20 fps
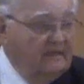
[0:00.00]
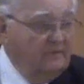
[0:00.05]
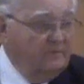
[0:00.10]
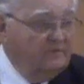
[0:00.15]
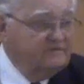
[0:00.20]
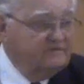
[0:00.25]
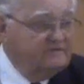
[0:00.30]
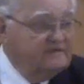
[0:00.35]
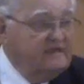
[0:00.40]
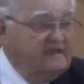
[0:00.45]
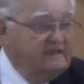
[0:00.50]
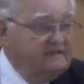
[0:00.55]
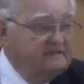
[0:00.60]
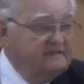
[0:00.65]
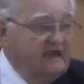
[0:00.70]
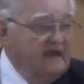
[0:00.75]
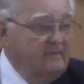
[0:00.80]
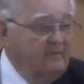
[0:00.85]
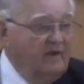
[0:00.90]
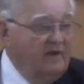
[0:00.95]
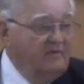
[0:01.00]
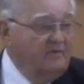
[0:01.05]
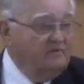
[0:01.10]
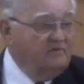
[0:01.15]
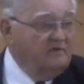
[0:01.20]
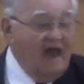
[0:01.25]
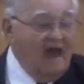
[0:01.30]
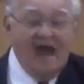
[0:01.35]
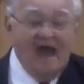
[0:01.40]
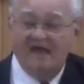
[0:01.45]
with sins in our brethren's
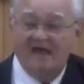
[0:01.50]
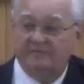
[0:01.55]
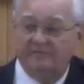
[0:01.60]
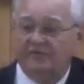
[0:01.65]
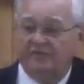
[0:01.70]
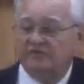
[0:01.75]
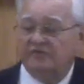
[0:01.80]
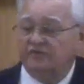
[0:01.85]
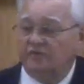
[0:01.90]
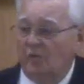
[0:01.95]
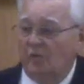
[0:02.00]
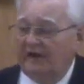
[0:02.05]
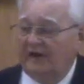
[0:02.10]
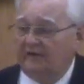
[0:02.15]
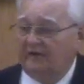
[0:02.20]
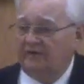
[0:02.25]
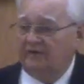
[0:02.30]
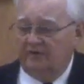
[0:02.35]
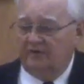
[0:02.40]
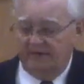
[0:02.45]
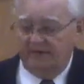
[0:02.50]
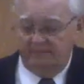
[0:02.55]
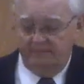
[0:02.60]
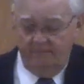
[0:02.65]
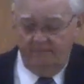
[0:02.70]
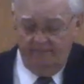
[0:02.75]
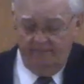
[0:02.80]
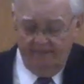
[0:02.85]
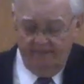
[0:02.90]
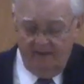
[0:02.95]
lives, but there's a way to do it.
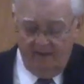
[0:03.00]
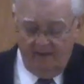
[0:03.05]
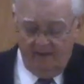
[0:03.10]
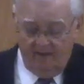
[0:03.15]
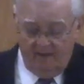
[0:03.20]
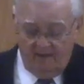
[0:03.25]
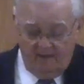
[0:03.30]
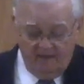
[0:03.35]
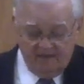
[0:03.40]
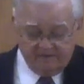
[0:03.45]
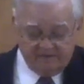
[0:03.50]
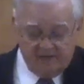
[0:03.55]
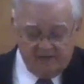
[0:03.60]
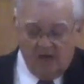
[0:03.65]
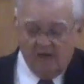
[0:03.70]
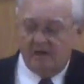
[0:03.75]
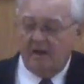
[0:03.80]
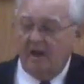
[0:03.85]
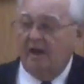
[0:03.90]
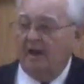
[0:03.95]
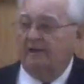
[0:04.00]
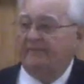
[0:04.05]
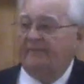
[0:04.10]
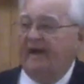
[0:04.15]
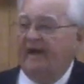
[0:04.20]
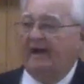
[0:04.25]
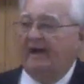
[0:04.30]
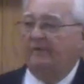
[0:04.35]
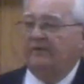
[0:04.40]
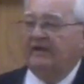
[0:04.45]
It's talking
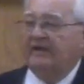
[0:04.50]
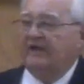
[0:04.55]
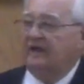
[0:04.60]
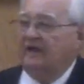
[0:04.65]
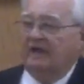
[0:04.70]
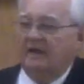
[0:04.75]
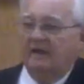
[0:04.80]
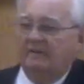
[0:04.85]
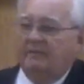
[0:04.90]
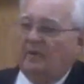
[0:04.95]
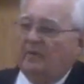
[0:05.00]
about we can come up